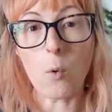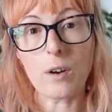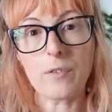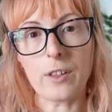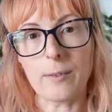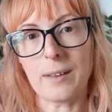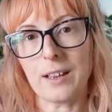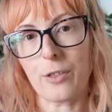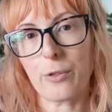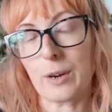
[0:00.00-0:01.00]
all of them
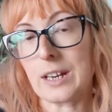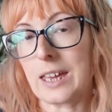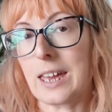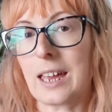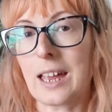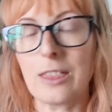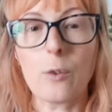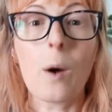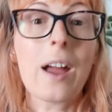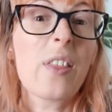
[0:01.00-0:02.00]
in 3D in the
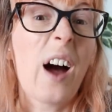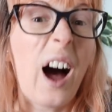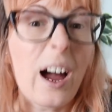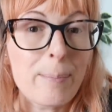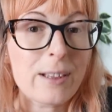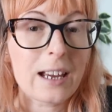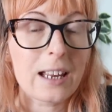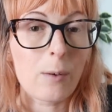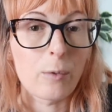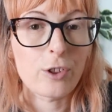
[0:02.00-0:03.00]
way that I
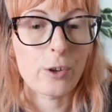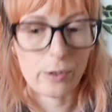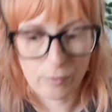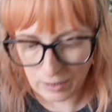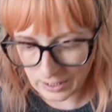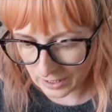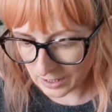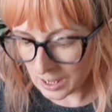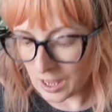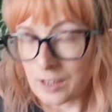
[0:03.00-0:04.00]
particularly want to as a reader.